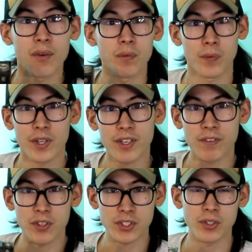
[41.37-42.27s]
a really
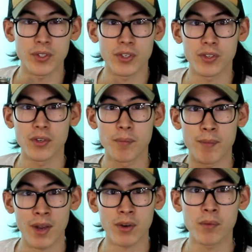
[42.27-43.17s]
versatile little
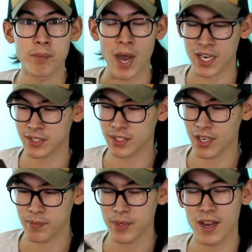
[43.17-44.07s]
metal box
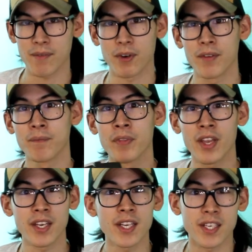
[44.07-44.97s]
type camera.
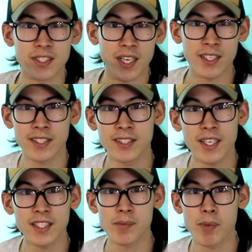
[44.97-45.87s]
And yes, I did
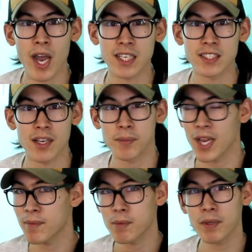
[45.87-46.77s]
say it's a box type
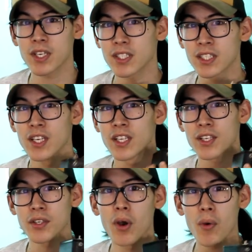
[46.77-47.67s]
camera because
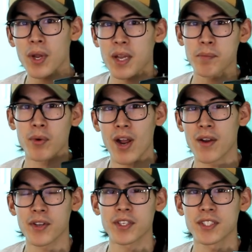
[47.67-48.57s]
the Kodak
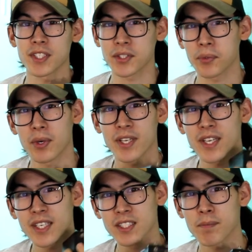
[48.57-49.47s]
Brownie
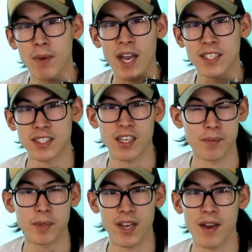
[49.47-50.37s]
620 is a box
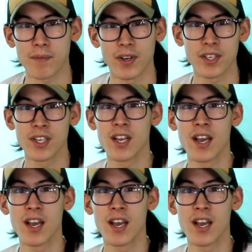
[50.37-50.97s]
type camera.